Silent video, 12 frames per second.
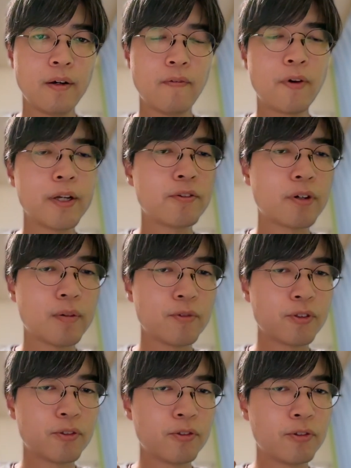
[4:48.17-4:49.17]
When it
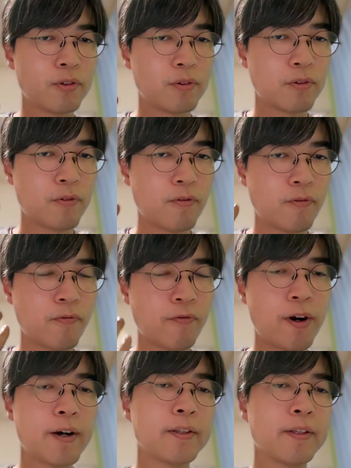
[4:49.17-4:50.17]
comes to
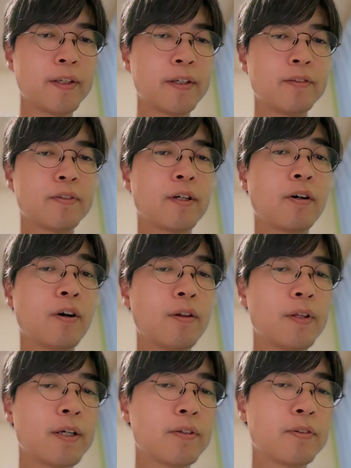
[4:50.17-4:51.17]
finding the
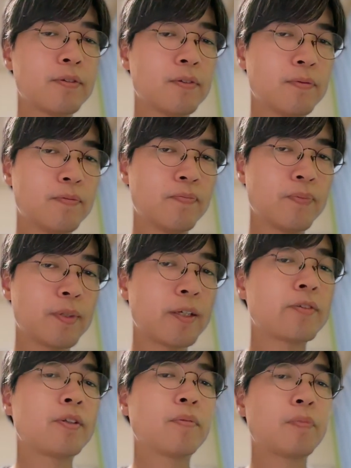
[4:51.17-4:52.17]
correct
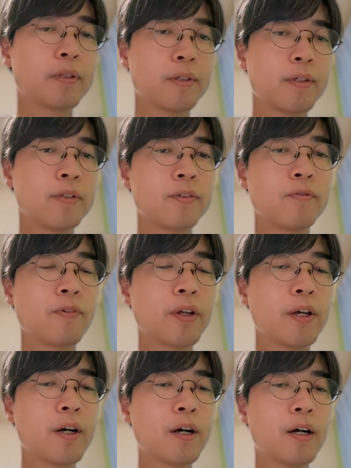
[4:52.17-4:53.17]
testing patterns,
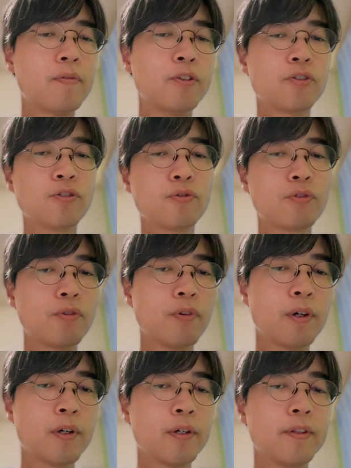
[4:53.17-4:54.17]
we have the
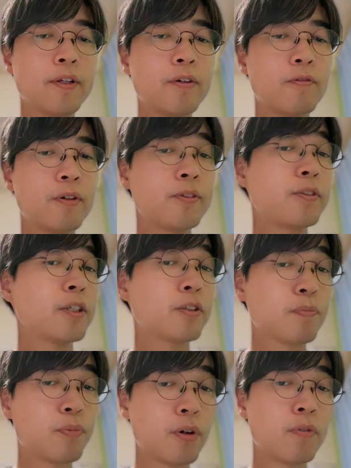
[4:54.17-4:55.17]
software deal with
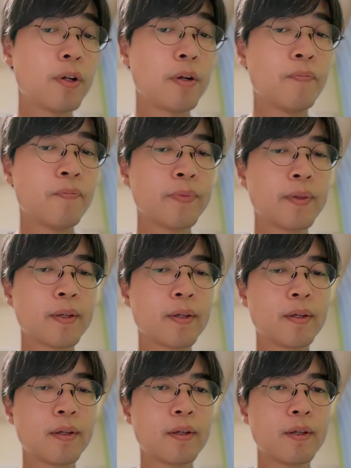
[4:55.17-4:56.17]
this problem.
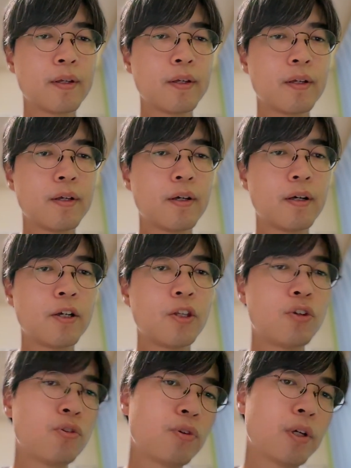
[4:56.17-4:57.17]

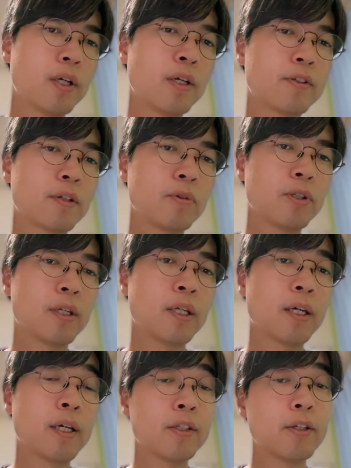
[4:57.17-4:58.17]
UA
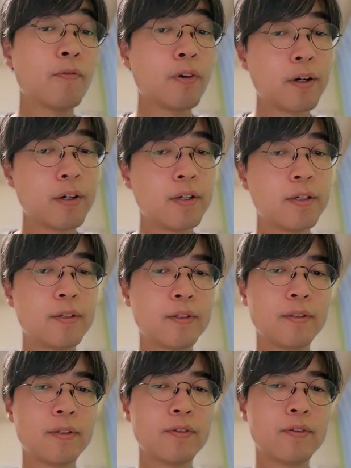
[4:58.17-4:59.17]
1781
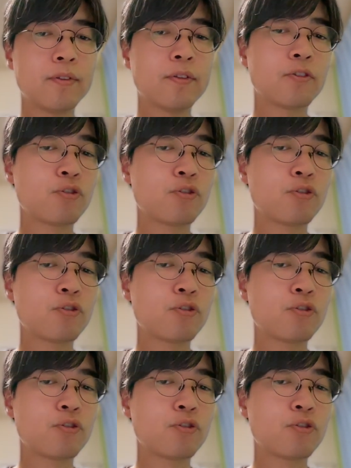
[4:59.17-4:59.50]
This is a